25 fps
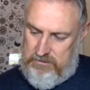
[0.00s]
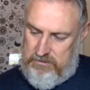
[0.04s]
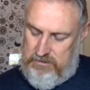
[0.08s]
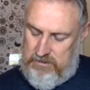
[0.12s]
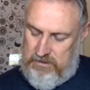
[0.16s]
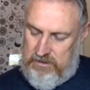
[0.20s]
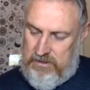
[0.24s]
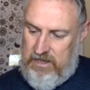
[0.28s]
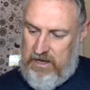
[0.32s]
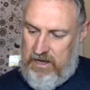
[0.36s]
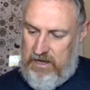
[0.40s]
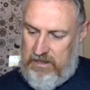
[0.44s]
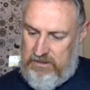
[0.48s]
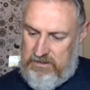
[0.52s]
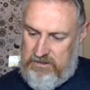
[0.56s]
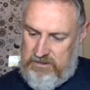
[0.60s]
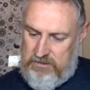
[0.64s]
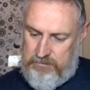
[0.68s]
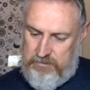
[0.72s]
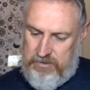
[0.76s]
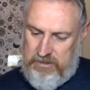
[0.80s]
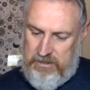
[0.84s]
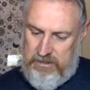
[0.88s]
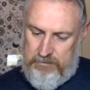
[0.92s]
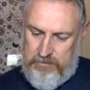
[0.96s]

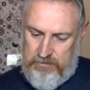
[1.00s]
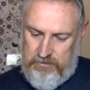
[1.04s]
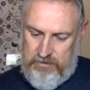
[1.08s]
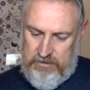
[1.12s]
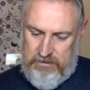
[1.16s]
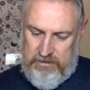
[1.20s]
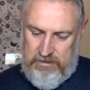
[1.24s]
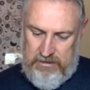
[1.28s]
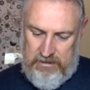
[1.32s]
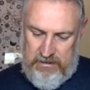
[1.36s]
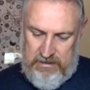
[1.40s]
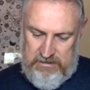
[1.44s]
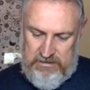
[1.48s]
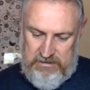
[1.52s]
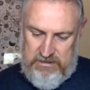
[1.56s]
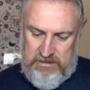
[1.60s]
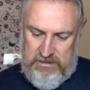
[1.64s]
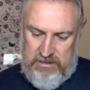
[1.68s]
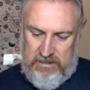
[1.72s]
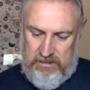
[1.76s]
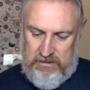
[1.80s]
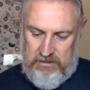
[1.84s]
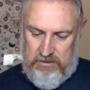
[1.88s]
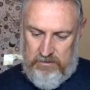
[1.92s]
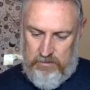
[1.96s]
the people that are
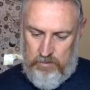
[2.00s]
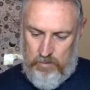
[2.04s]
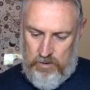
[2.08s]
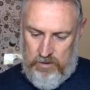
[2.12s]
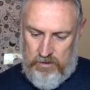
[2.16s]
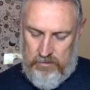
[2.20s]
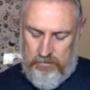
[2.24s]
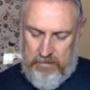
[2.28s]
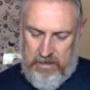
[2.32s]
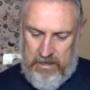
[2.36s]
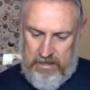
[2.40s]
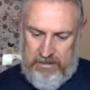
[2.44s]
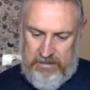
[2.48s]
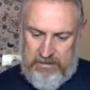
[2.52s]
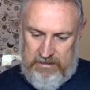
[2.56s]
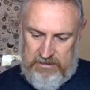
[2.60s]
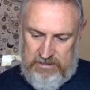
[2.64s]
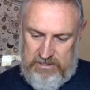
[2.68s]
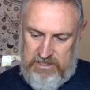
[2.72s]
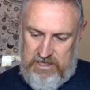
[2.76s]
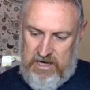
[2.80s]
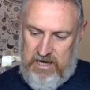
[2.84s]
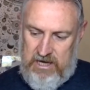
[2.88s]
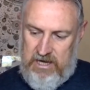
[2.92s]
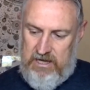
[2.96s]
listening that want to make a
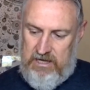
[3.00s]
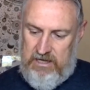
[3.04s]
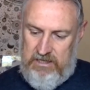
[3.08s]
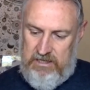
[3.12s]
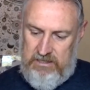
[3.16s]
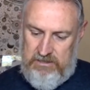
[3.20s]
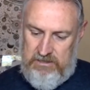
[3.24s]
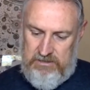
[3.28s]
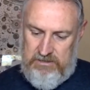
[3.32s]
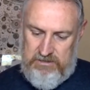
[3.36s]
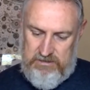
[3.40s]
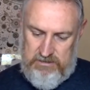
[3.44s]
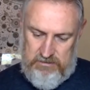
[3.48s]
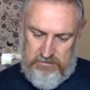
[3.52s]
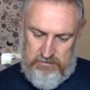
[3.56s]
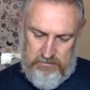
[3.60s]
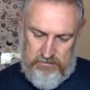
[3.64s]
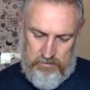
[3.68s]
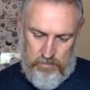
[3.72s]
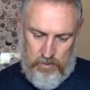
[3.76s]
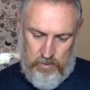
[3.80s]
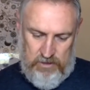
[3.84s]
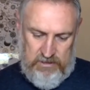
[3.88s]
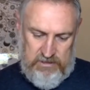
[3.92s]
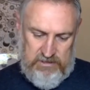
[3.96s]
change,
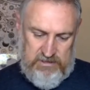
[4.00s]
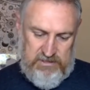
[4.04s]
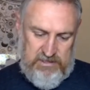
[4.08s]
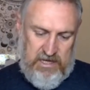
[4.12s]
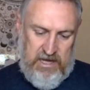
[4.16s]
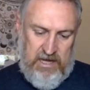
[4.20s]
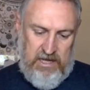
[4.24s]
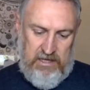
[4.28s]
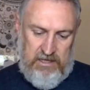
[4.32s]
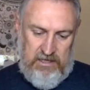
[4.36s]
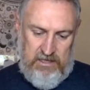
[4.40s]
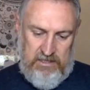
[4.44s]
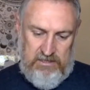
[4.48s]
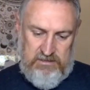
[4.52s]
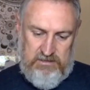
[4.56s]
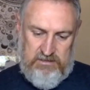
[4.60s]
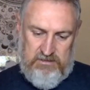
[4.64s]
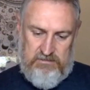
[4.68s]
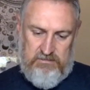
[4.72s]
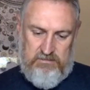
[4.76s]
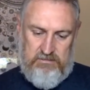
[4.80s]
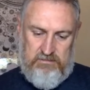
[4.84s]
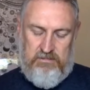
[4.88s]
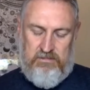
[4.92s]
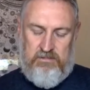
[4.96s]
what you're saying is